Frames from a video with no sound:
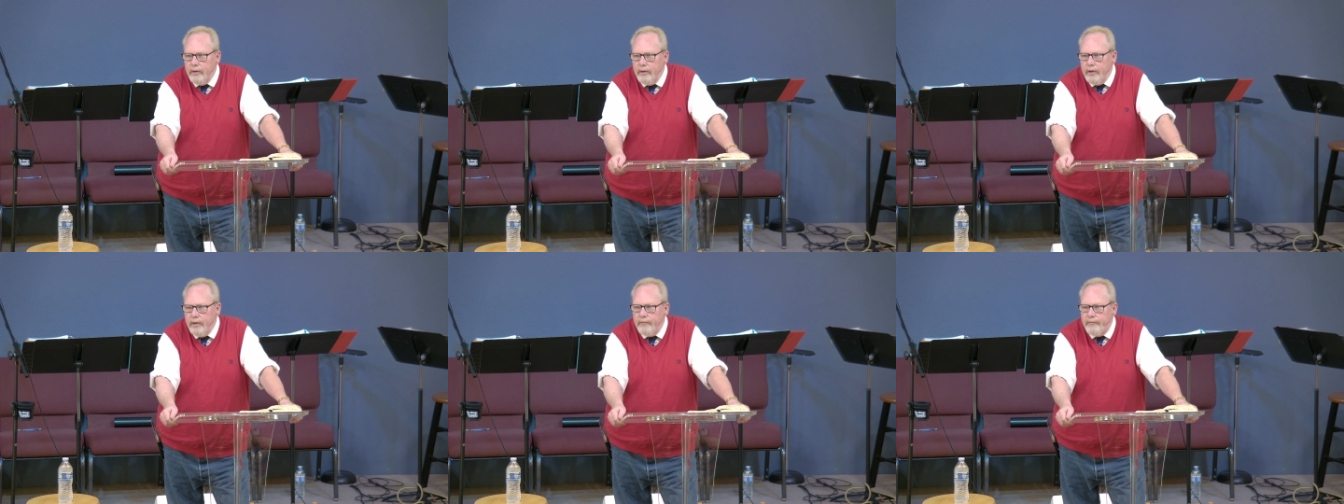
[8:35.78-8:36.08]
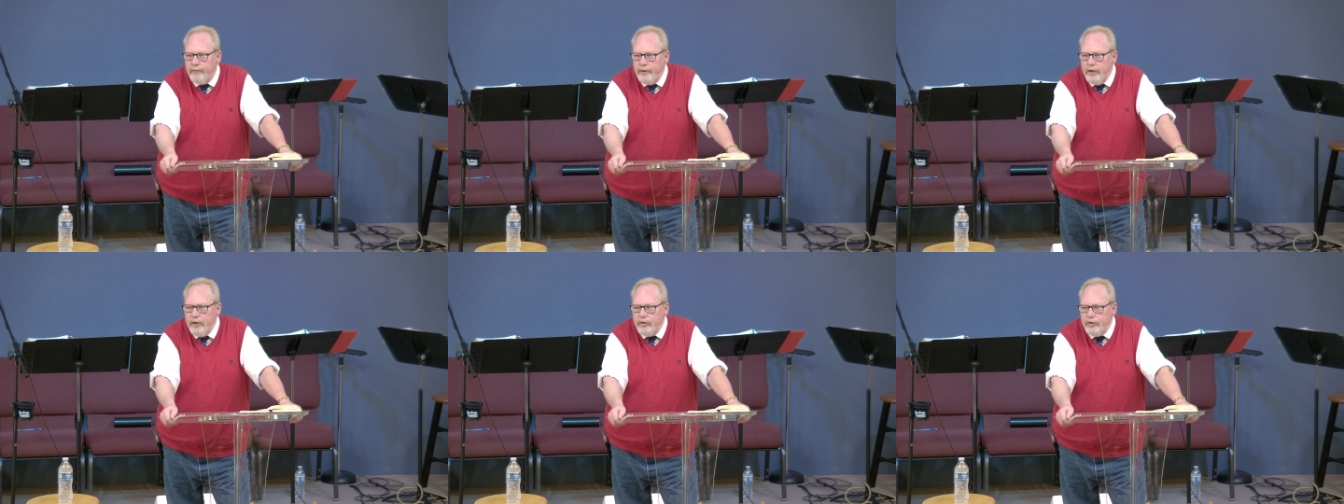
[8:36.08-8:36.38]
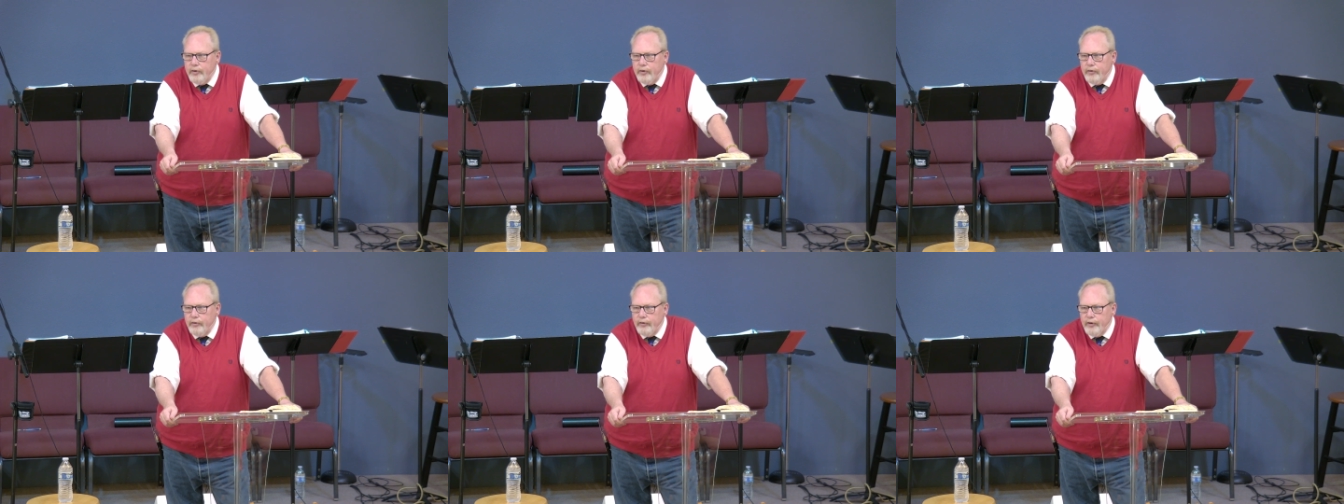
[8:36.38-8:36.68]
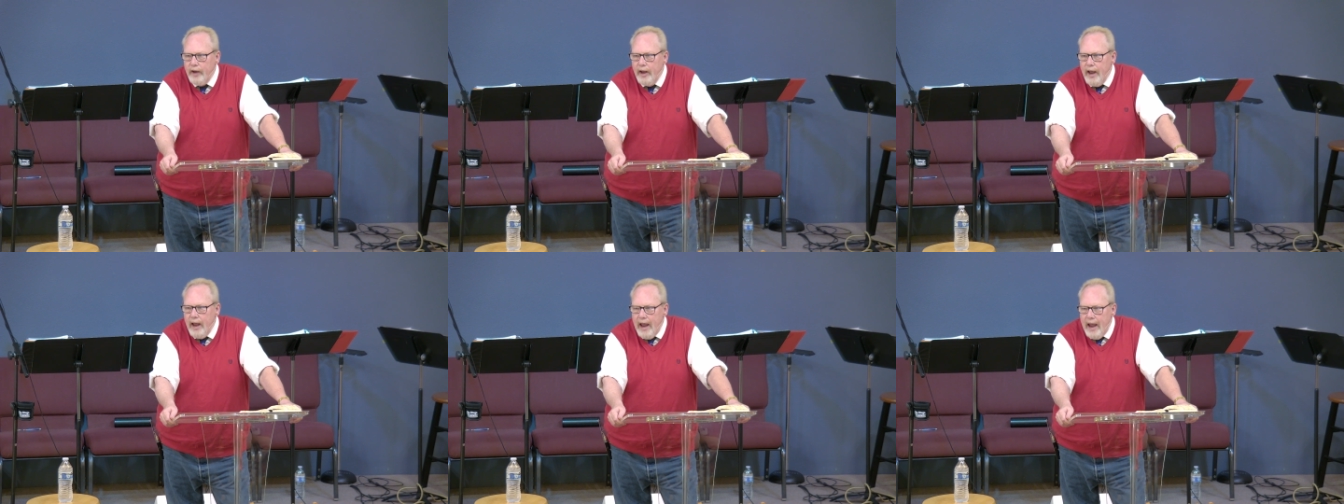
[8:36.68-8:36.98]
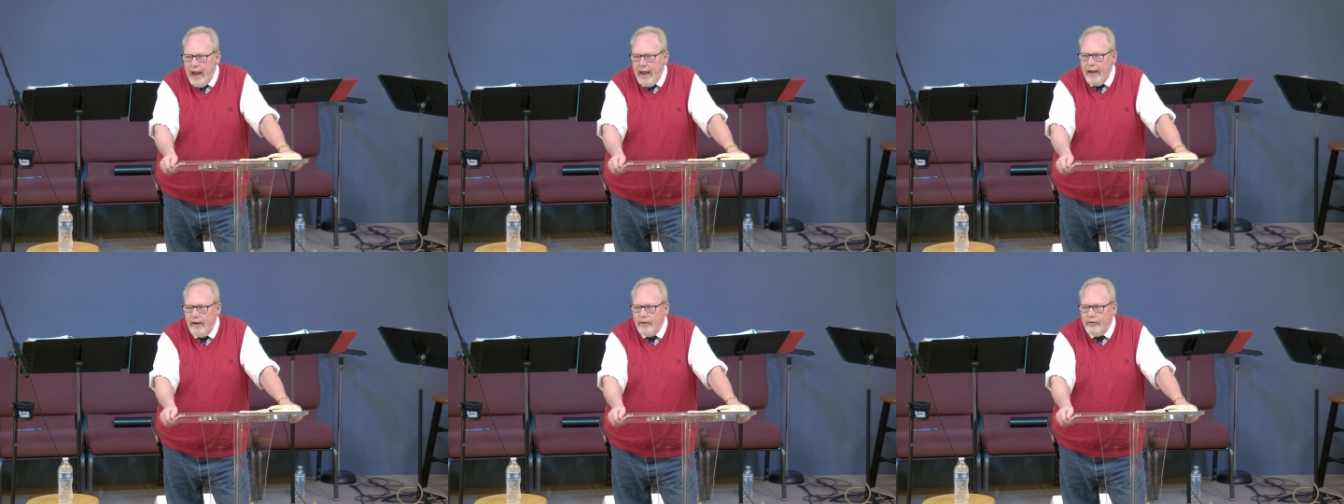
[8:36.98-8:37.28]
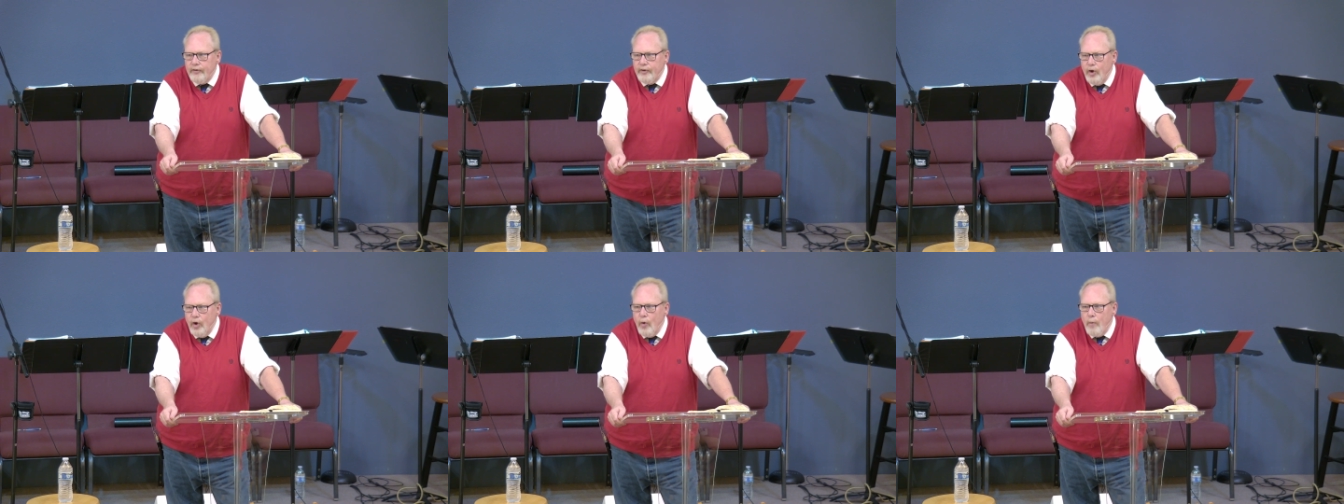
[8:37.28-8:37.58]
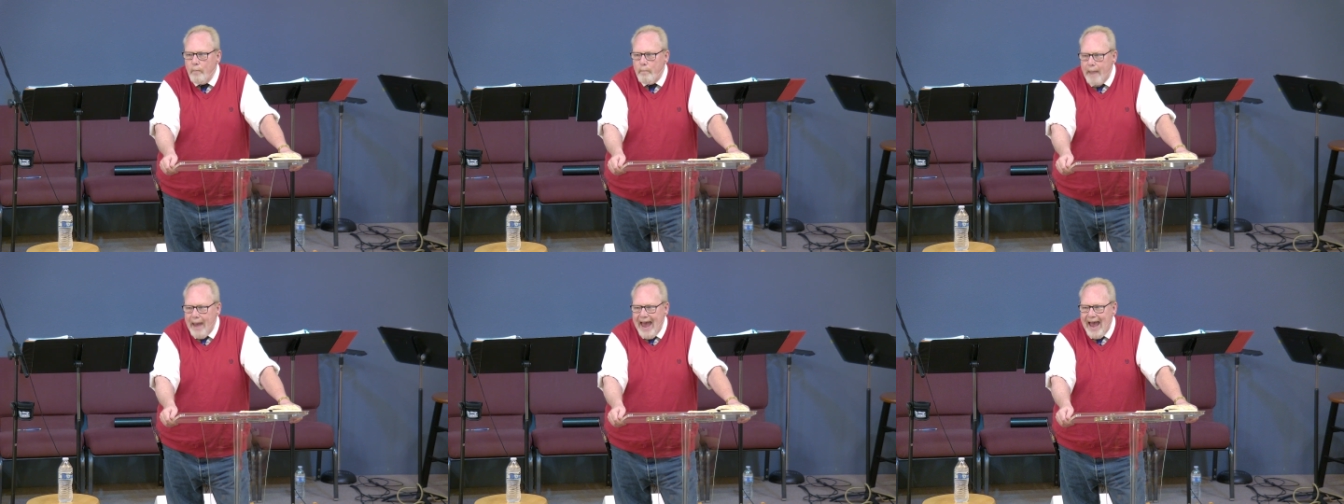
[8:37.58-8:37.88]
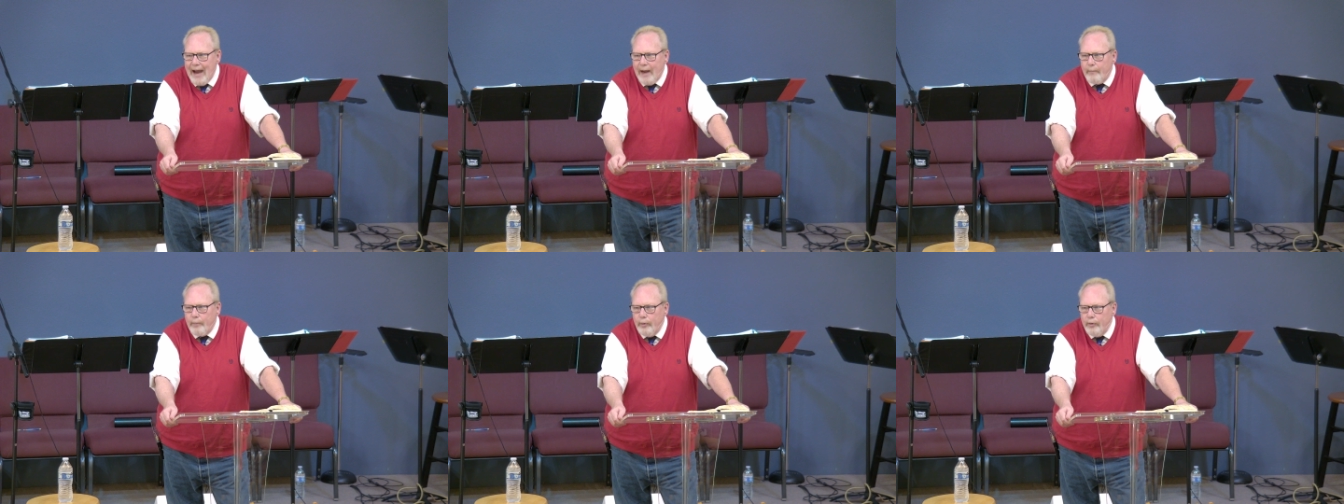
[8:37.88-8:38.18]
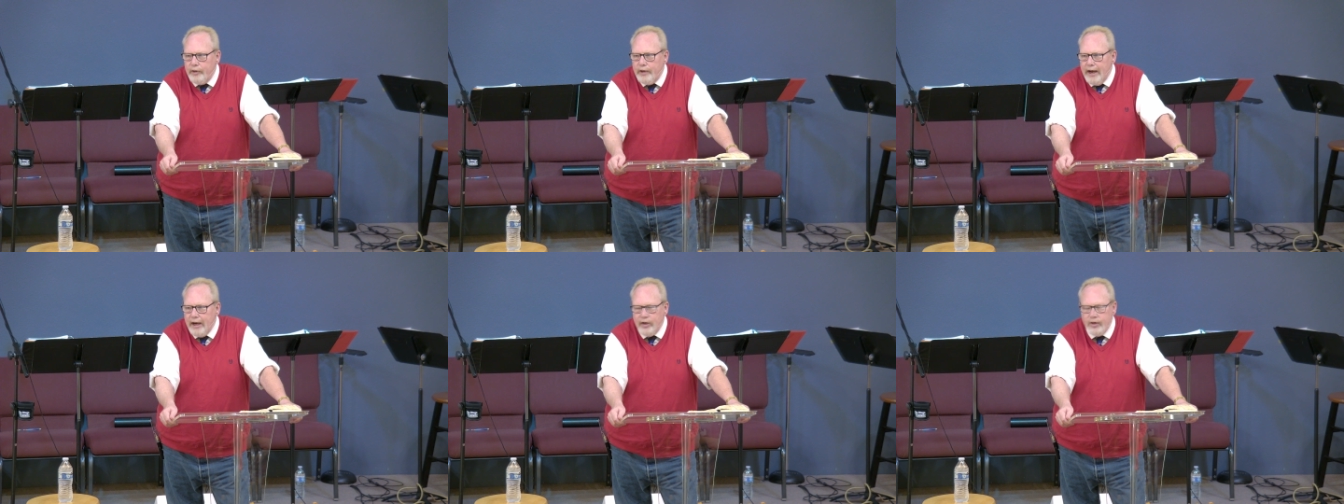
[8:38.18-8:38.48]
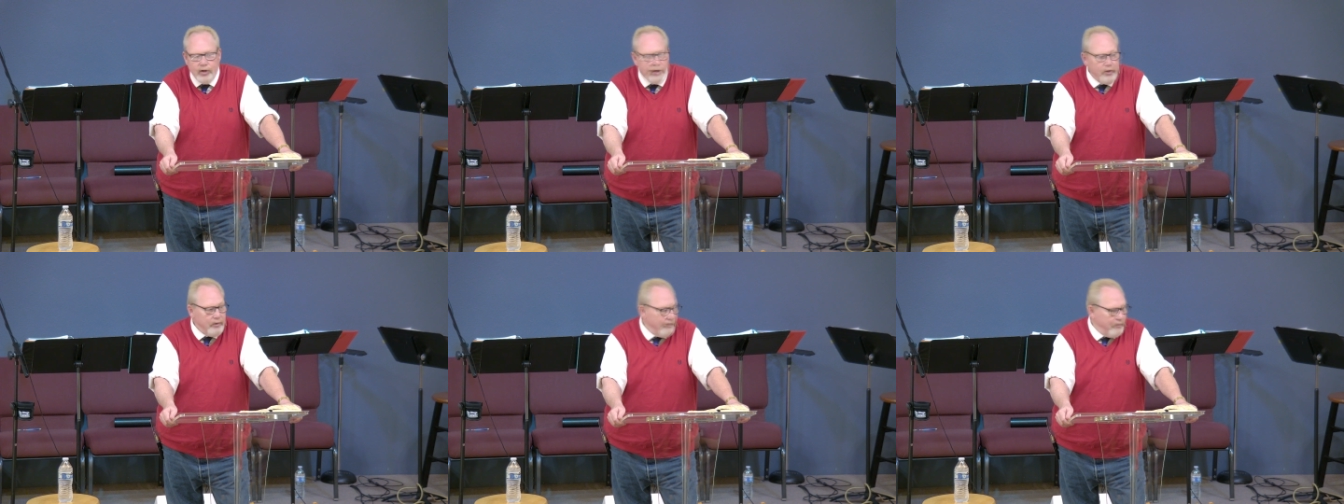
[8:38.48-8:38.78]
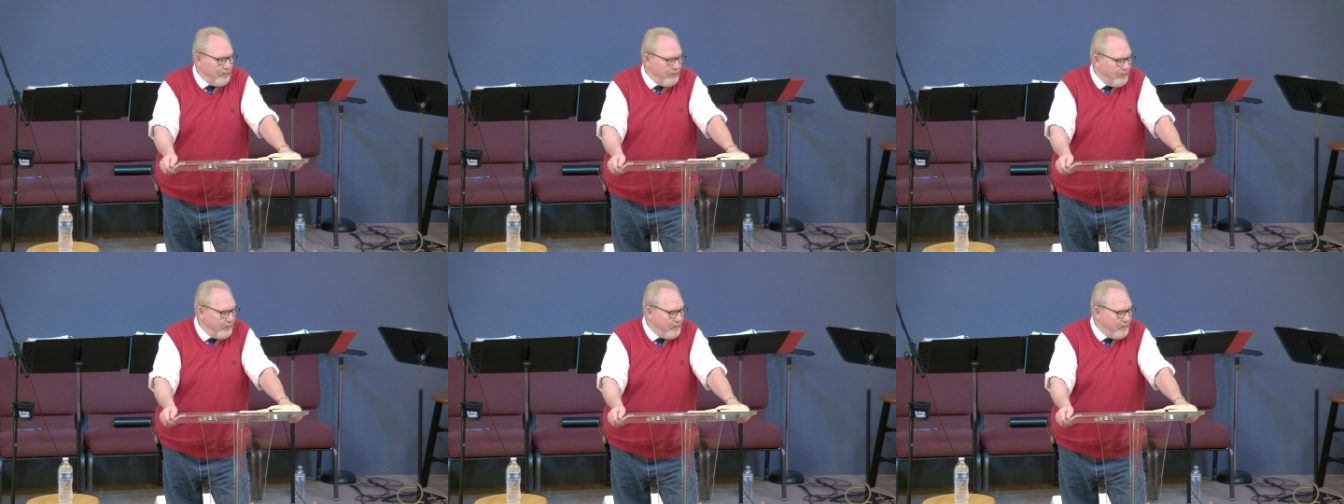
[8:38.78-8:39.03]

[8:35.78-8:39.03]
in Ephesians has no back protection?